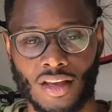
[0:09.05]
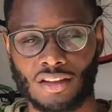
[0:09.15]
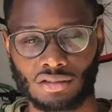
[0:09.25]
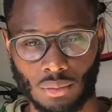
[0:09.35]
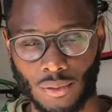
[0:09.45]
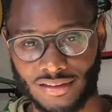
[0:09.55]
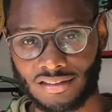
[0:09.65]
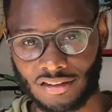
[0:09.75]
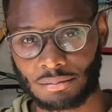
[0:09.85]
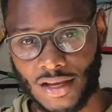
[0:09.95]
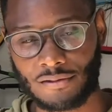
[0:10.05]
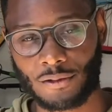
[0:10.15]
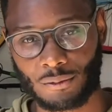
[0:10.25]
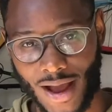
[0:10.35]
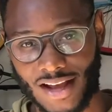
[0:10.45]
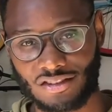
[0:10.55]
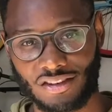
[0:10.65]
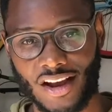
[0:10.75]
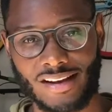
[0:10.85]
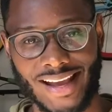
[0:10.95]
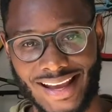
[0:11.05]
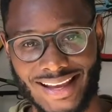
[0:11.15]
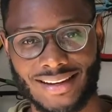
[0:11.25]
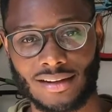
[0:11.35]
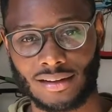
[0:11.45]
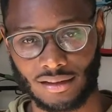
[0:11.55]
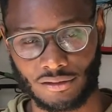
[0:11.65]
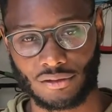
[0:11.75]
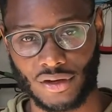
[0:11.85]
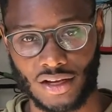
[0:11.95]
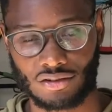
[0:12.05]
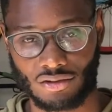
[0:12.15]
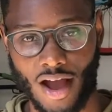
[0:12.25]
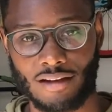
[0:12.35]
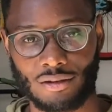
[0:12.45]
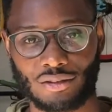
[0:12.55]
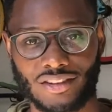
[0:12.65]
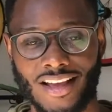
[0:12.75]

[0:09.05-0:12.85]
So, what does this mean for rideshare and delivery drivers?